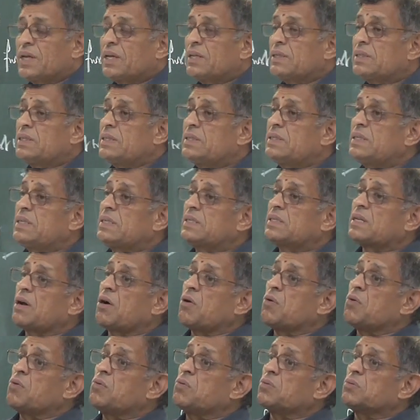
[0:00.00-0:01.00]
This is
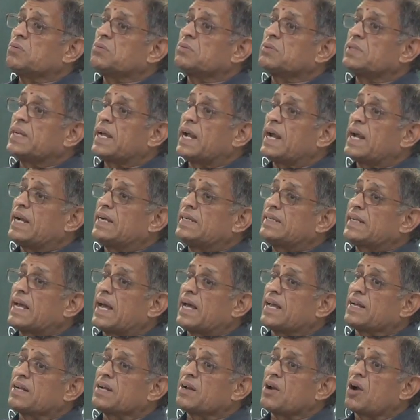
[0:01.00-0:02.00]
how the
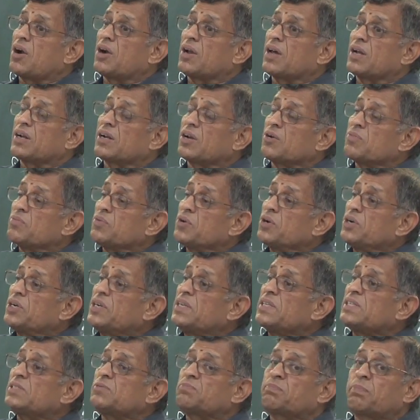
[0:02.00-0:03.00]
entire Nadar
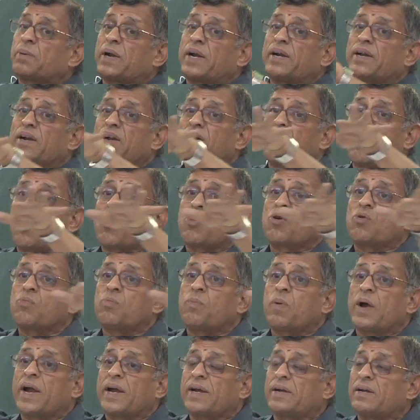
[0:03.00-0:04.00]
community spread and
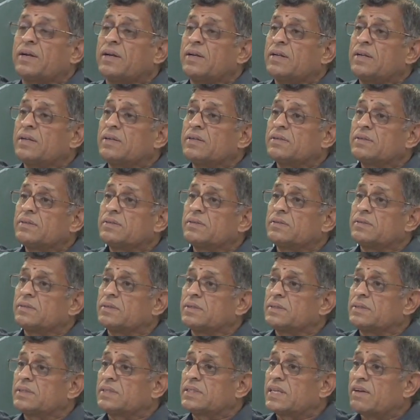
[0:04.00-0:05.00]
occupied
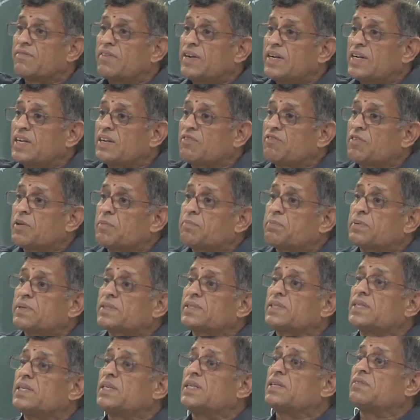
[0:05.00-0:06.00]

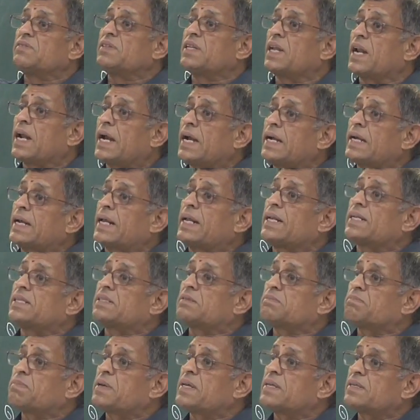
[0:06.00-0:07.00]
75% of the retail
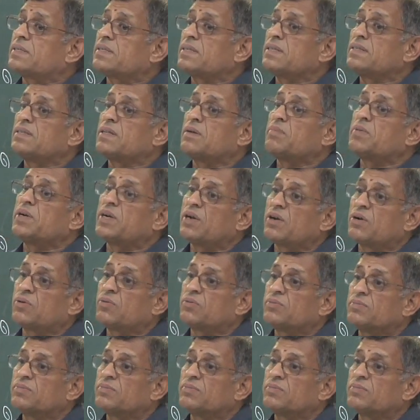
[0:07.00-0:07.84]
space in Tamil Nadu.